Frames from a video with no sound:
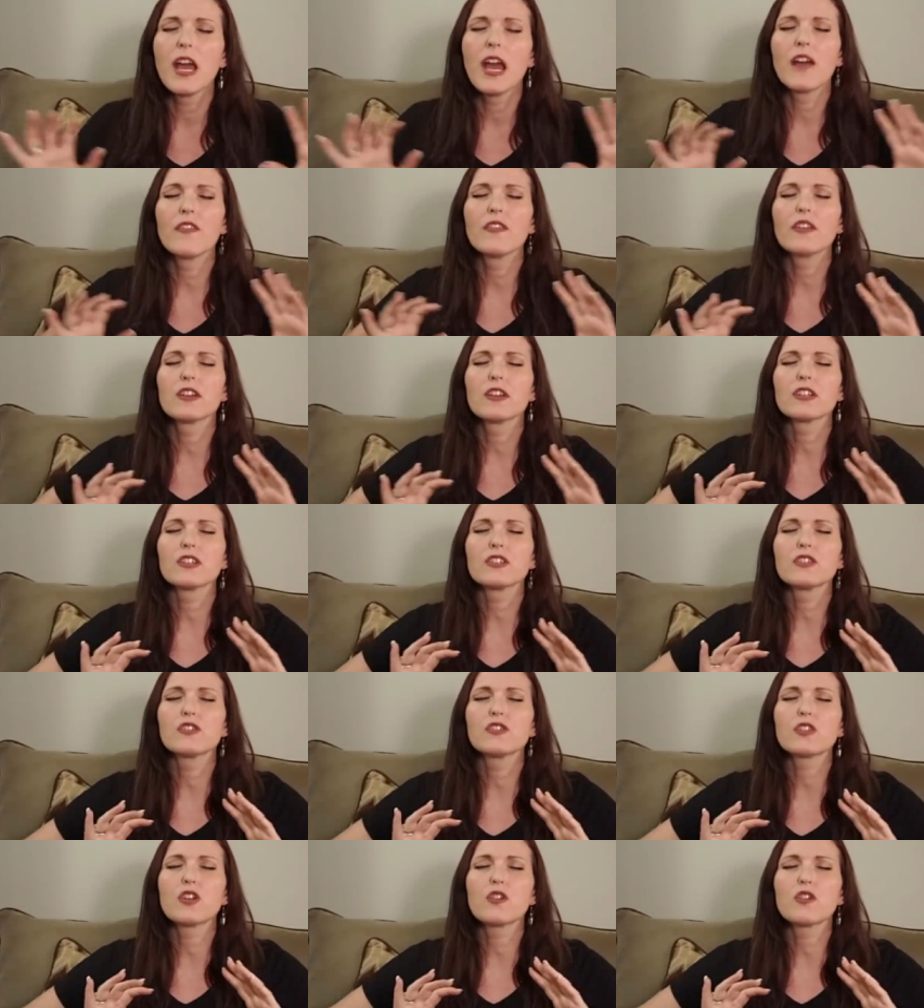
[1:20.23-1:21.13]
and there
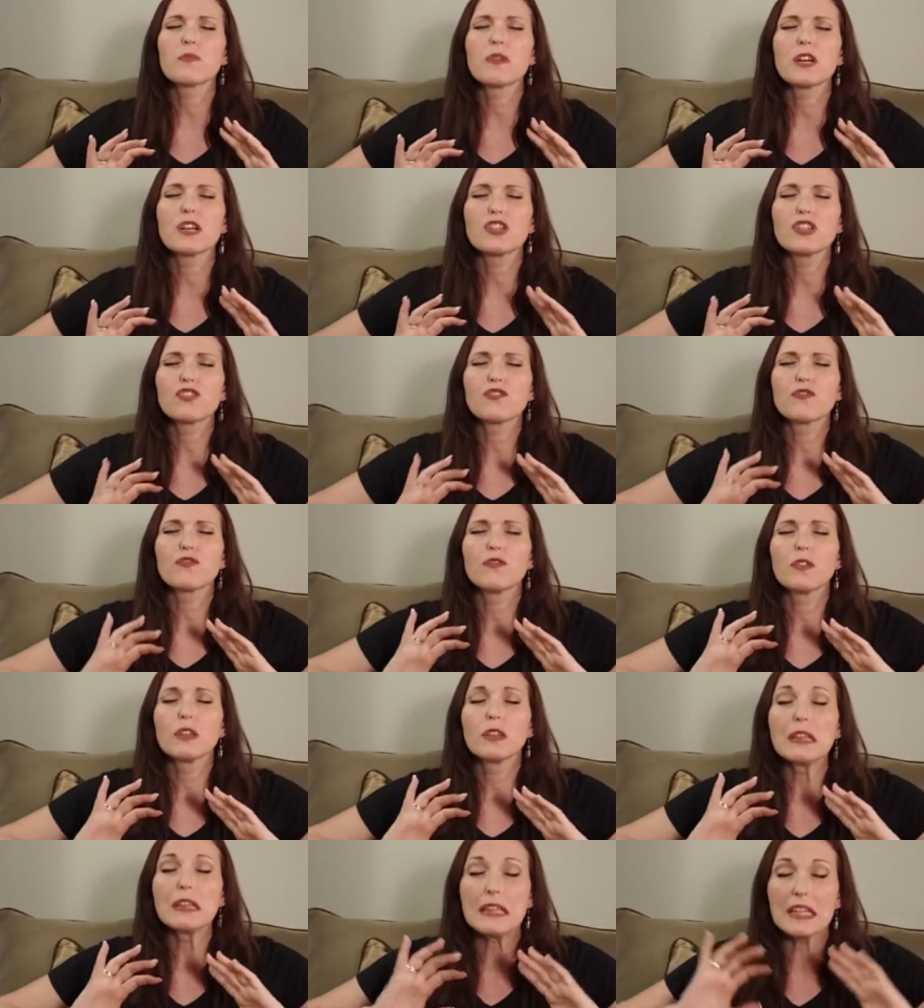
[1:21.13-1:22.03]
is so much
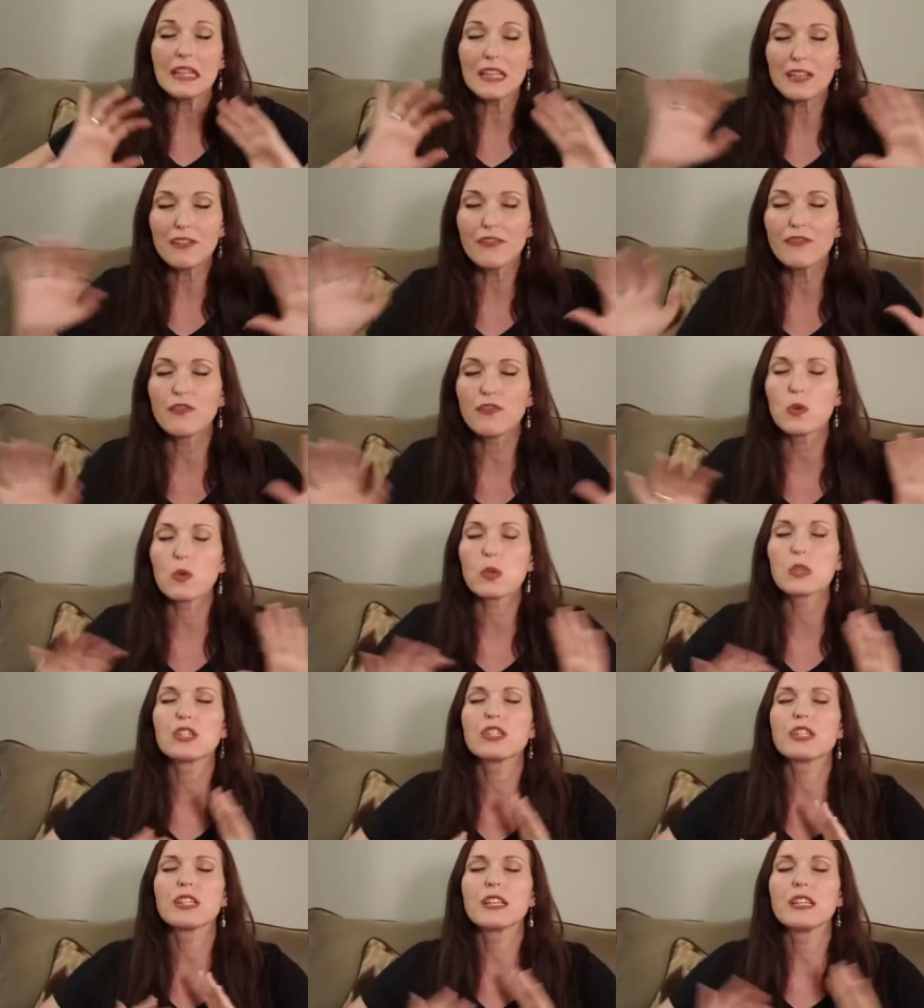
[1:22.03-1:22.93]
life
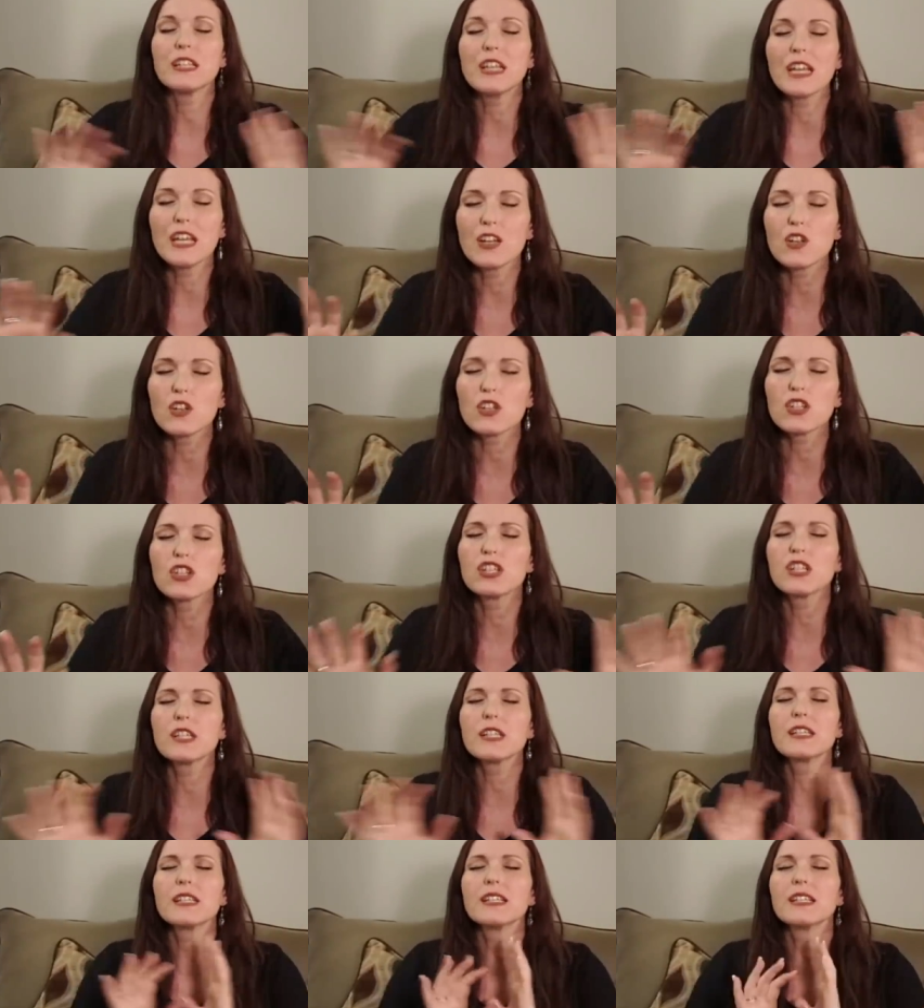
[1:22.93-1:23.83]
force and
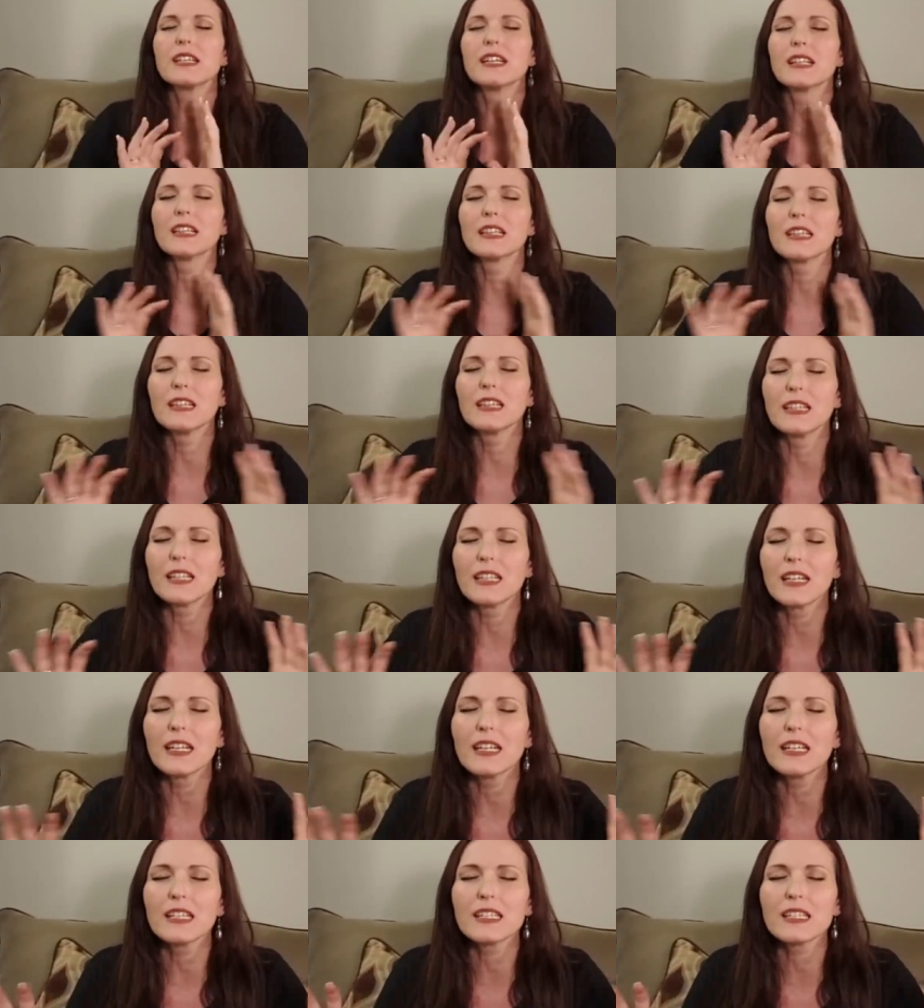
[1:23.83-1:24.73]
energy and
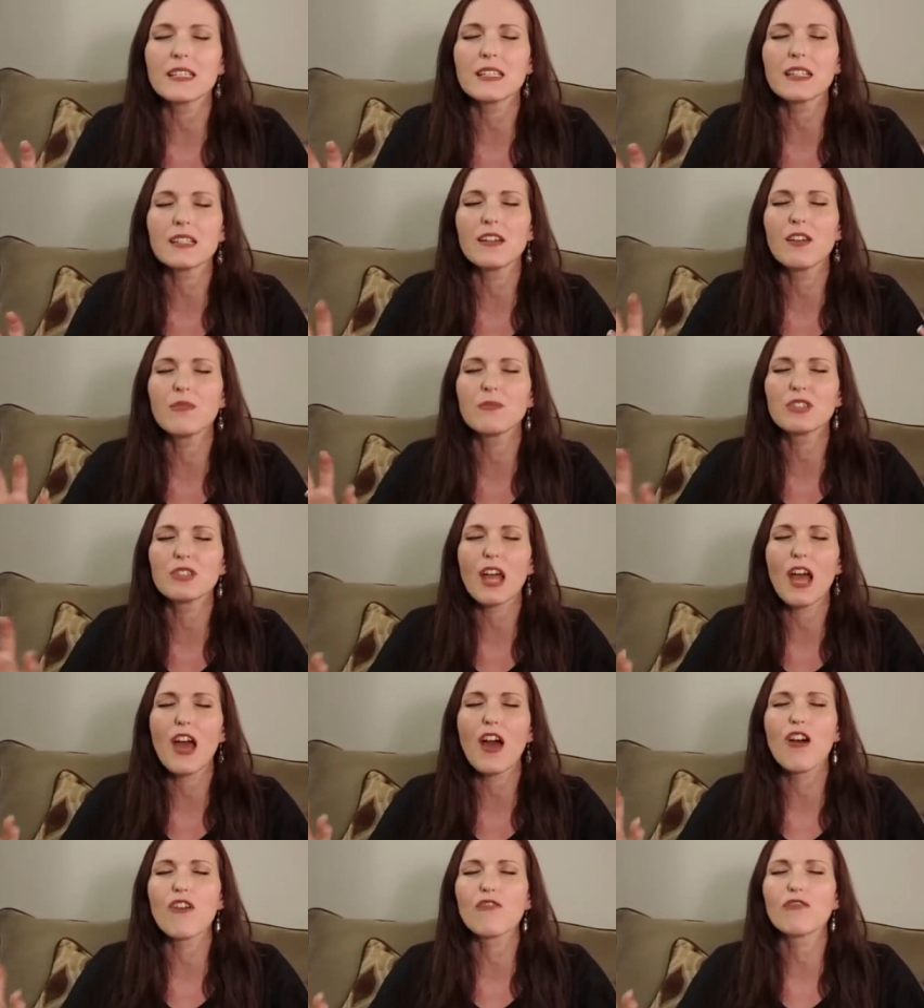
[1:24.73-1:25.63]
light that comes
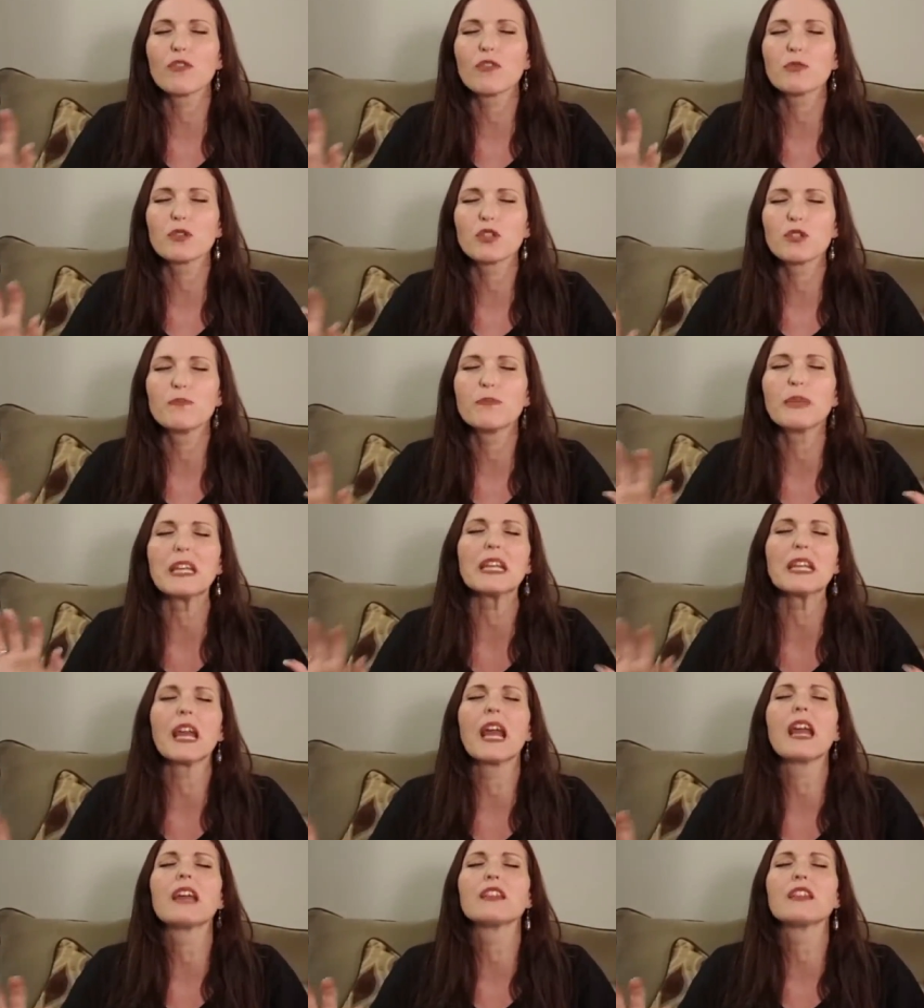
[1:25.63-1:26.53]
out from your
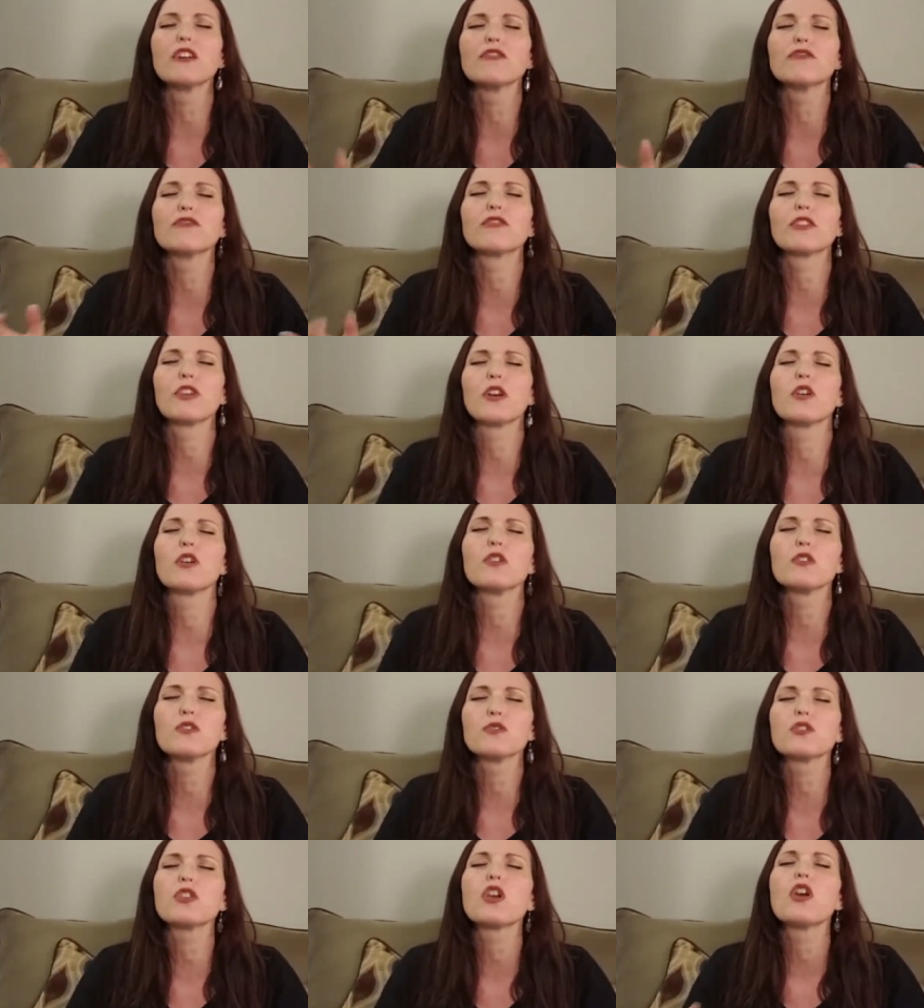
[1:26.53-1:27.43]
being that
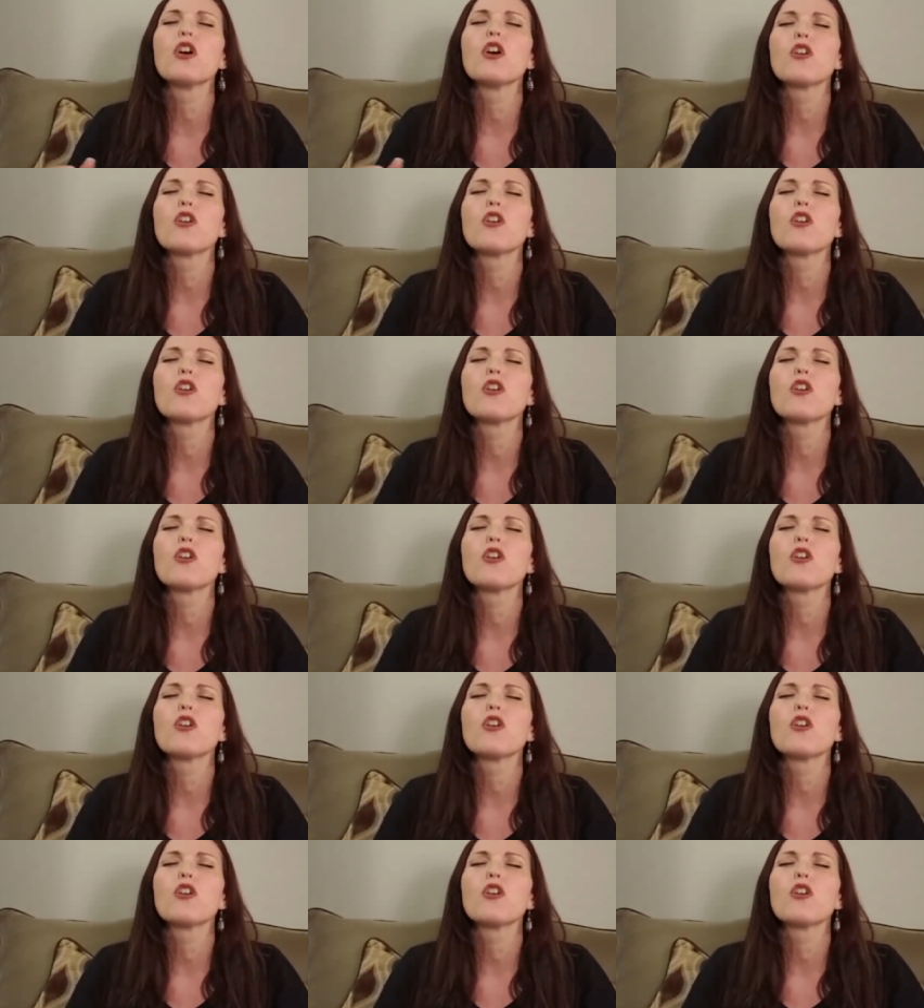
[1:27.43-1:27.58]
flows